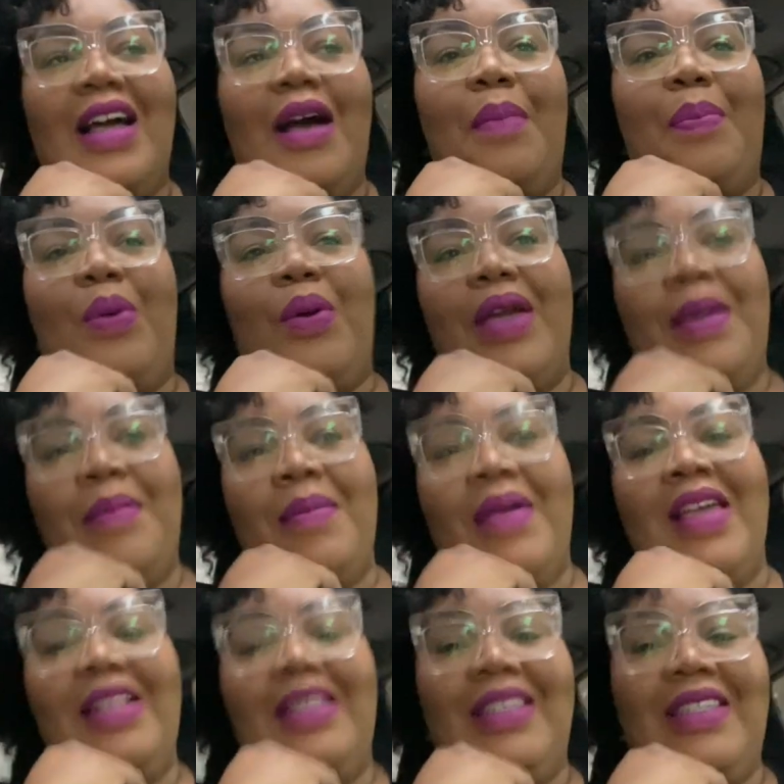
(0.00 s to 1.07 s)

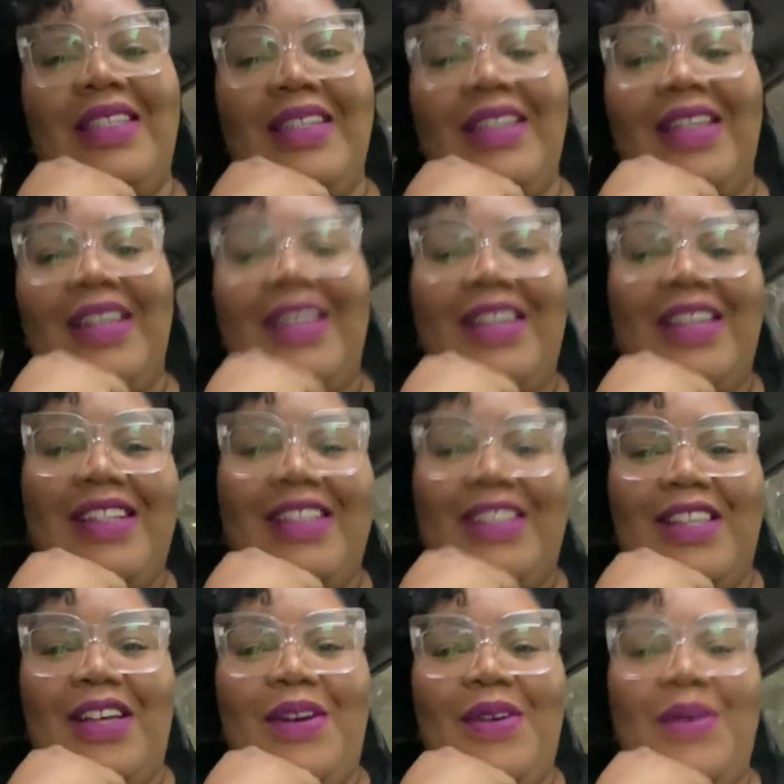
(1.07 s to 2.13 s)
appointment.
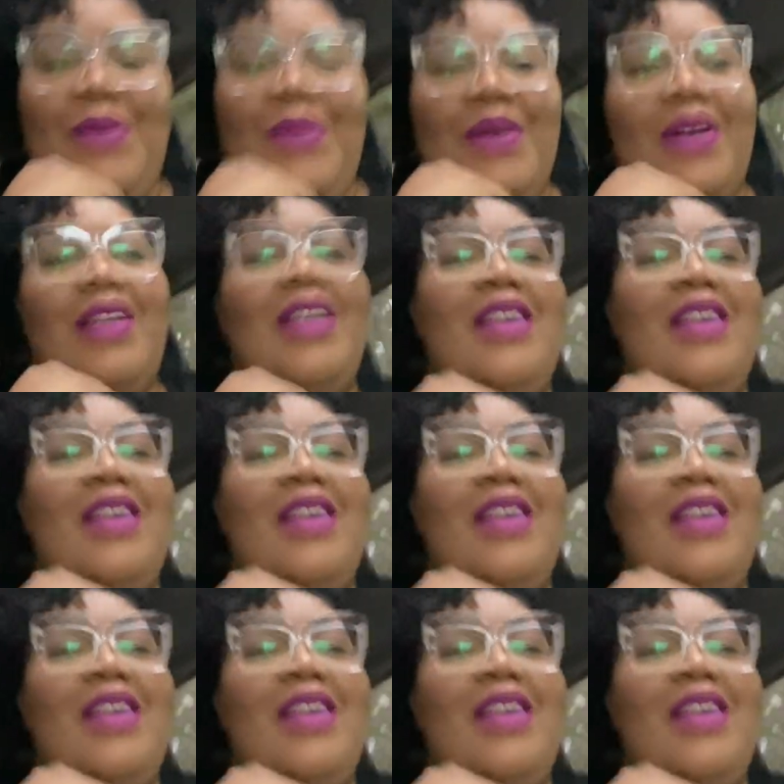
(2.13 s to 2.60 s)
So,